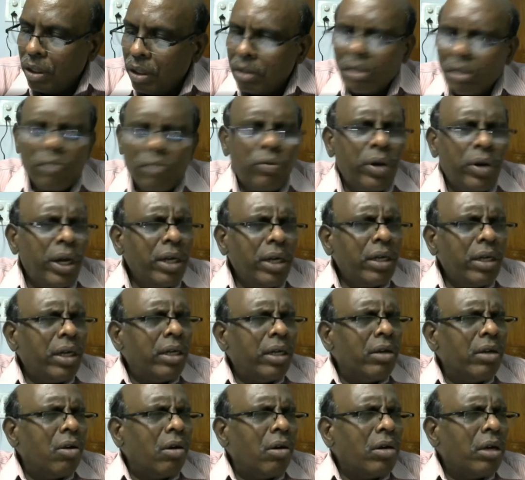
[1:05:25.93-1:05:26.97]
The friend did
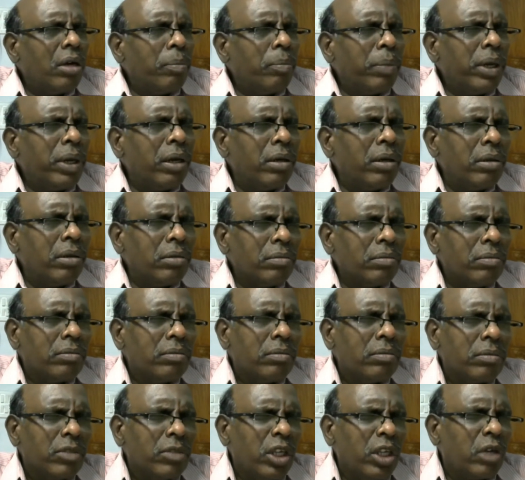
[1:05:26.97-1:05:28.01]
not appear.
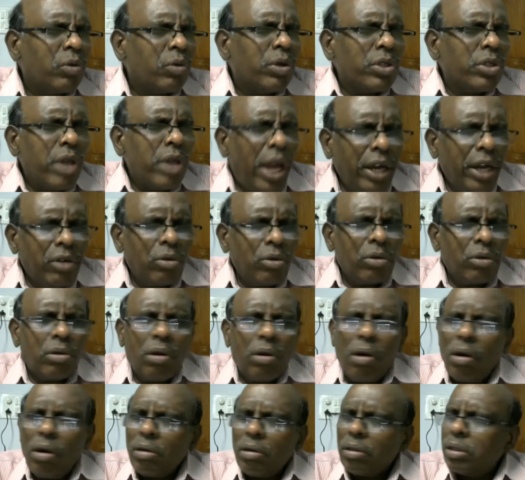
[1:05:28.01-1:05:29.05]
It was 8
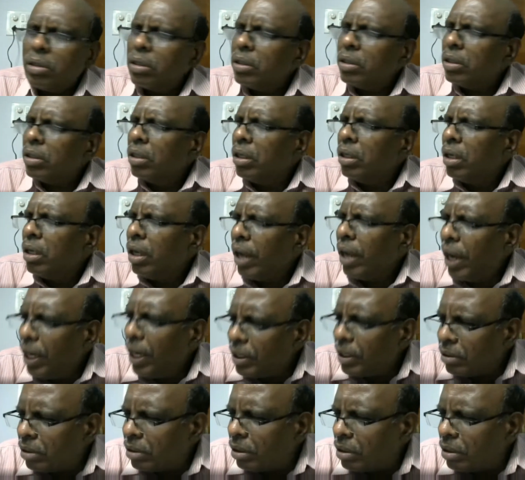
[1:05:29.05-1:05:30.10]
o'clock,
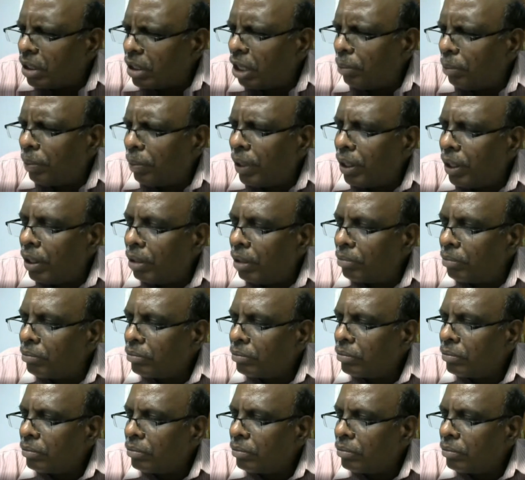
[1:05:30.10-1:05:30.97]
8.30 p.m.